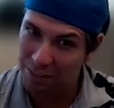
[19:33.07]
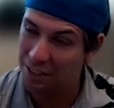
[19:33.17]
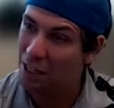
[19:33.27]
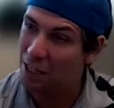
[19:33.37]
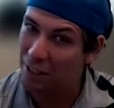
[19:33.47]
and
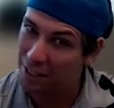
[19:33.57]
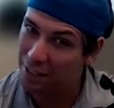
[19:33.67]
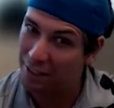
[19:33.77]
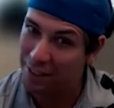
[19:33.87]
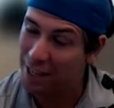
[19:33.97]
then and
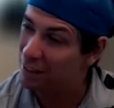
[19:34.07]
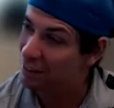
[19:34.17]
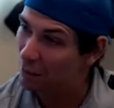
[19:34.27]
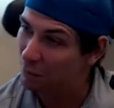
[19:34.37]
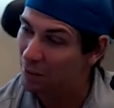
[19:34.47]
then and then the
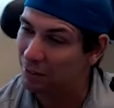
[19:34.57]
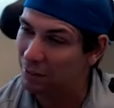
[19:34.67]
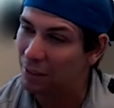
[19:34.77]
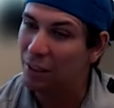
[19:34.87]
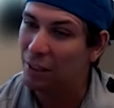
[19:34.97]
zip disk
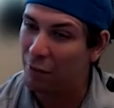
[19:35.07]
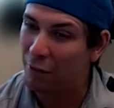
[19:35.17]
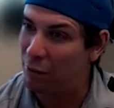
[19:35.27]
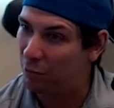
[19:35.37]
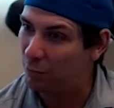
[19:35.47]
got
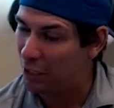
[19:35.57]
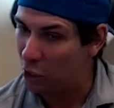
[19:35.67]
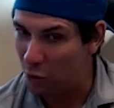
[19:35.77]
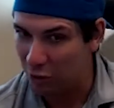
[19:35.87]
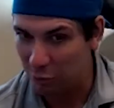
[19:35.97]
replaced by
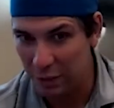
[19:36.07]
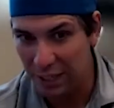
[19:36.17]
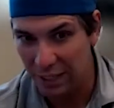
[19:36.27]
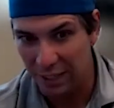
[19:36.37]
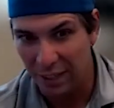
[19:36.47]
the USB,